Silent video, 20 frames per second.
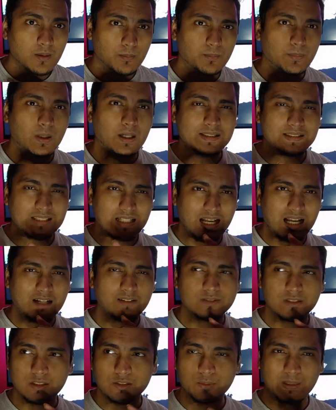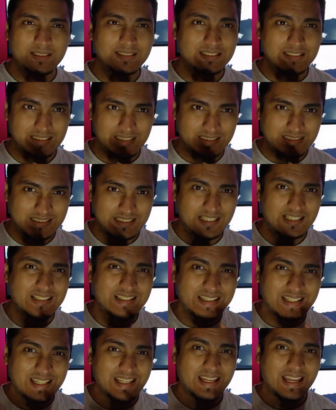But after
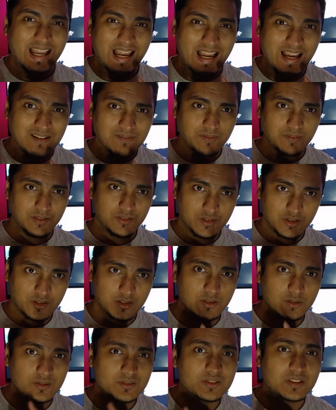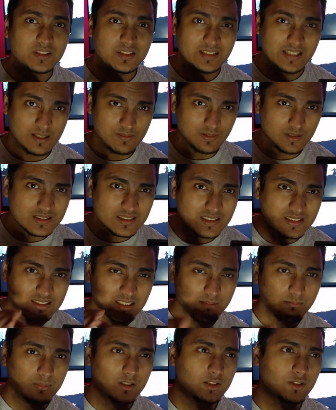2019, they have introduced levels
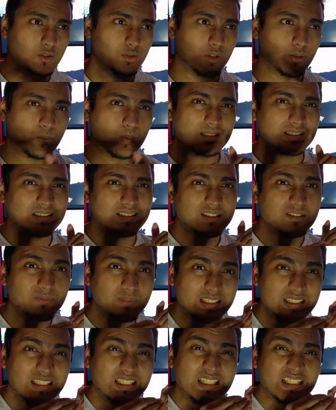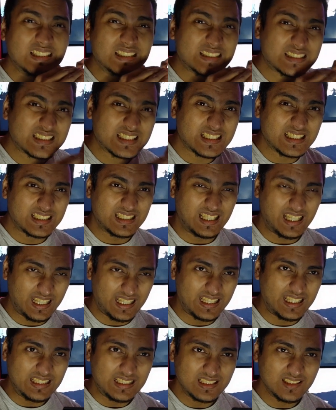similar to the ones that we see
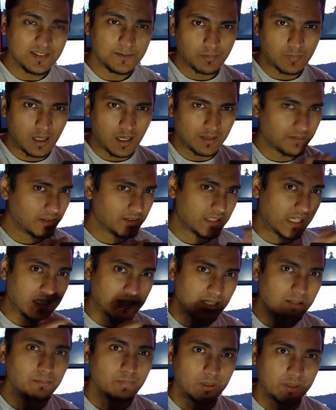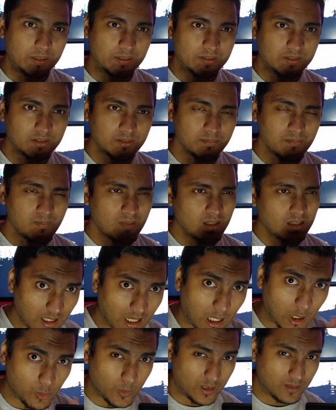in other tech companies.
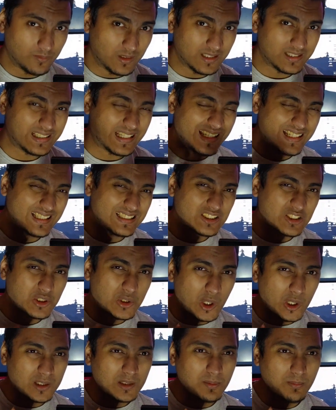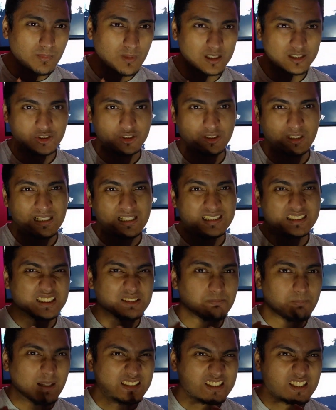However, there is not much
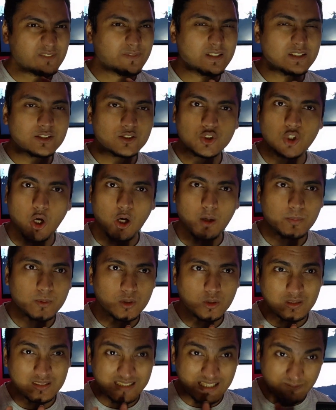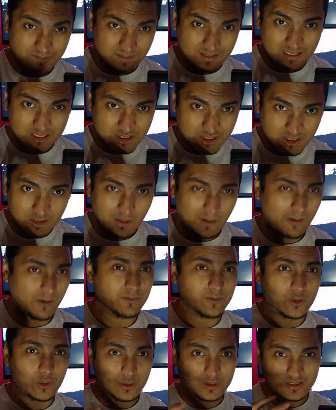specific job role definition
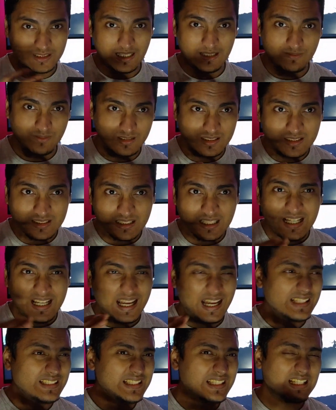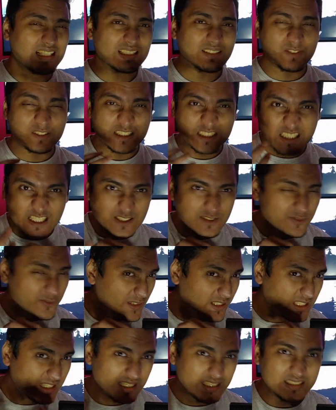of those levels, and they are still
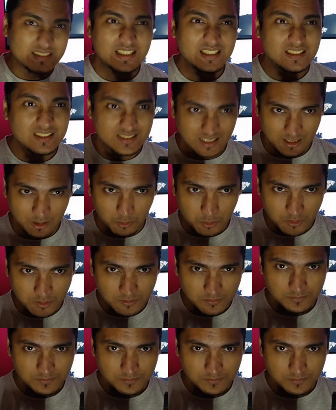figuring things out.